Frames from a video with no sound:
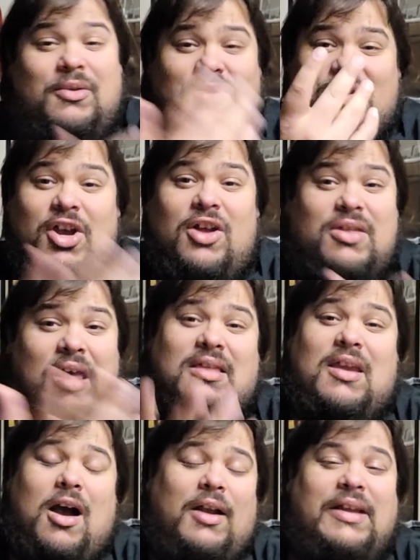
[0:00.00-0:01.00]
And it was good that
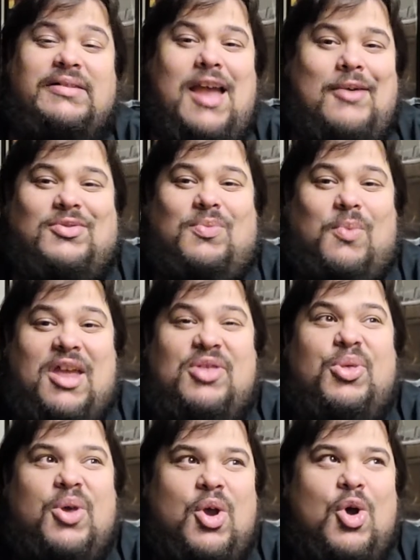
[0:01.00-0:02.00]
the audience I was
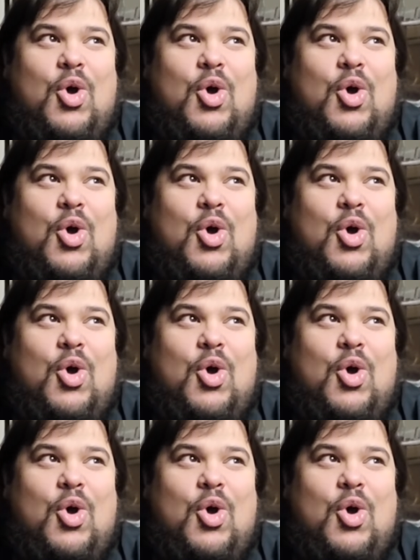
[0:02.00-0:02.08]
with